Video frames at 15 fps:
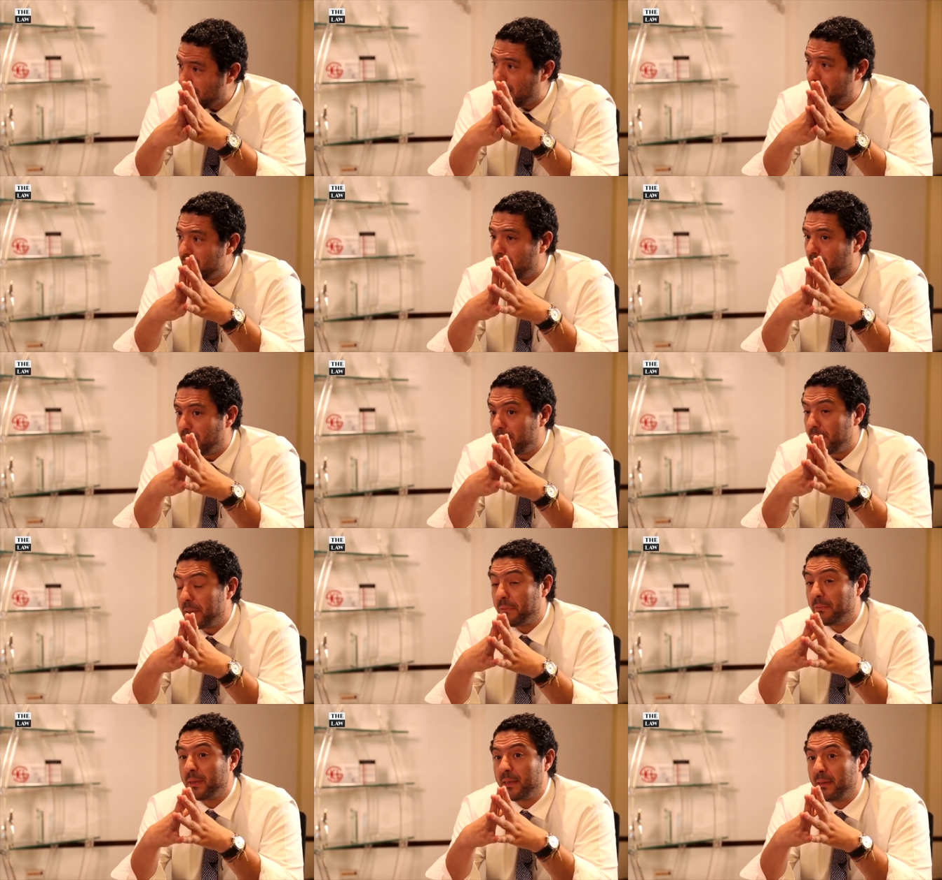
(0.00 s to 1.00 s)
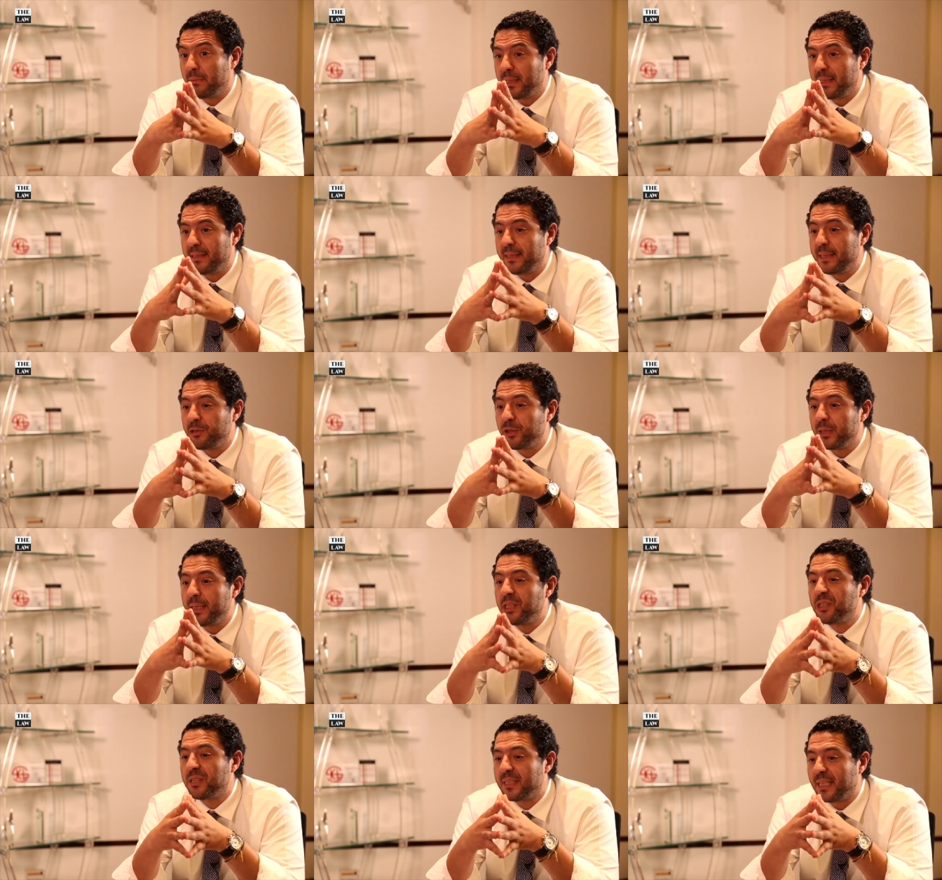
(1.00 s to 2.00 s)
When they see
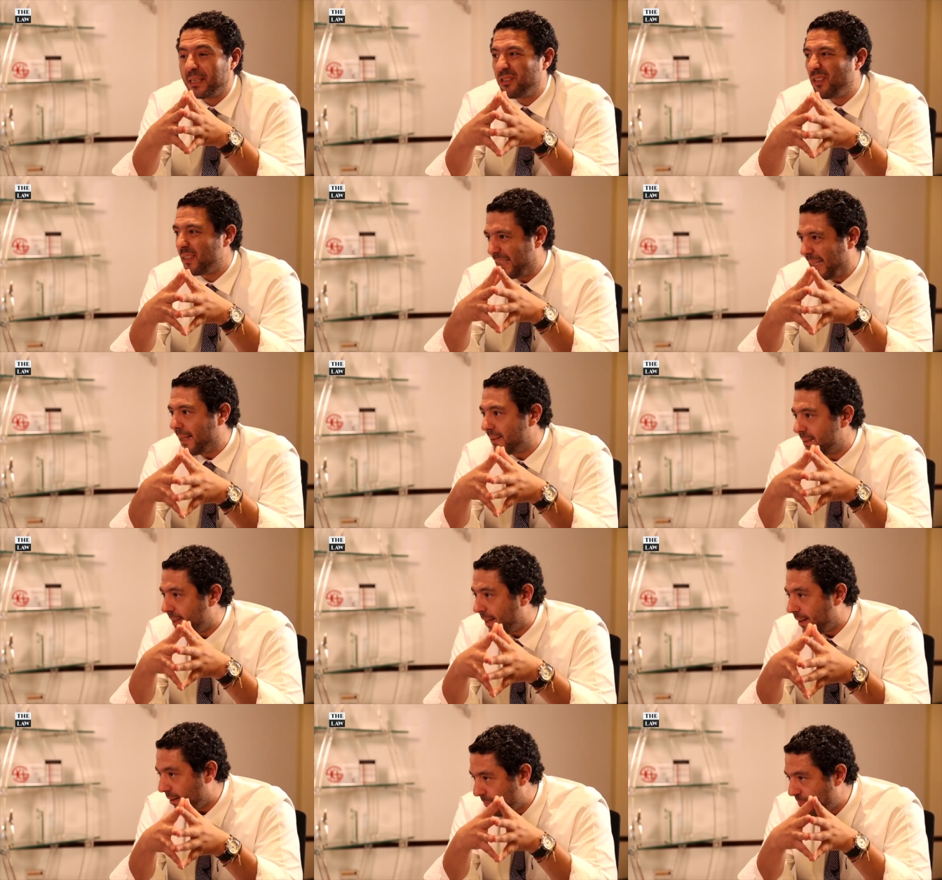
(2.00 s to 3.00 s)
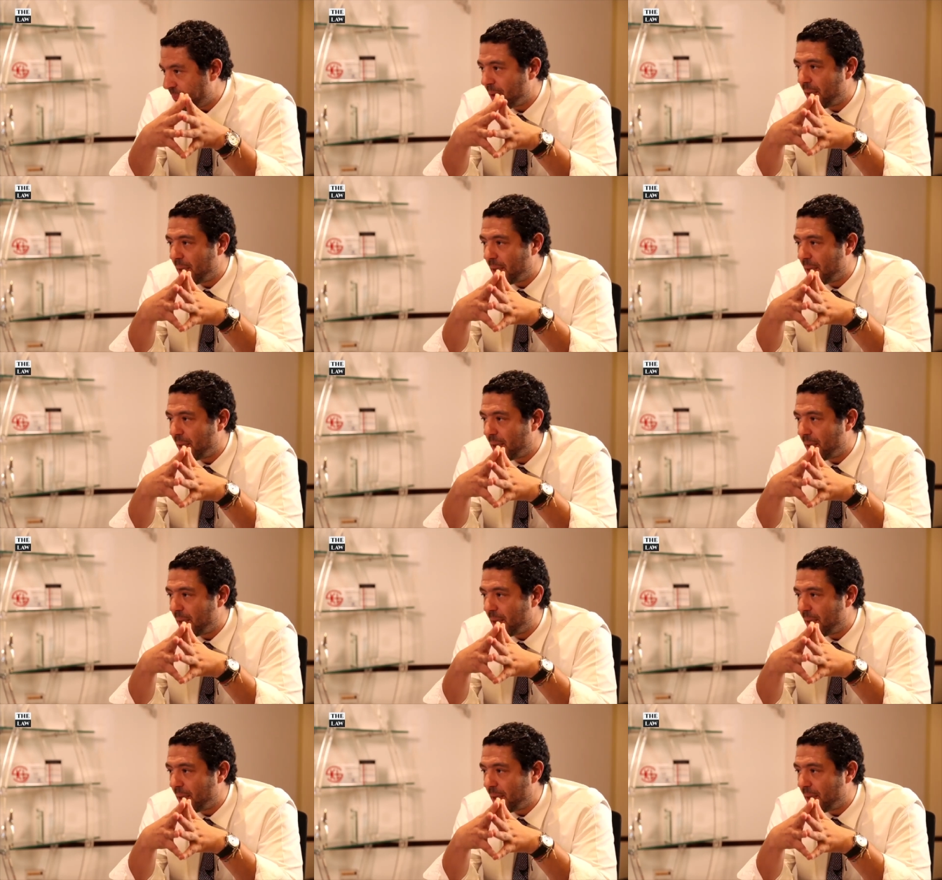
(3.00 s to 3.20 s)
strategic sector as healthcare,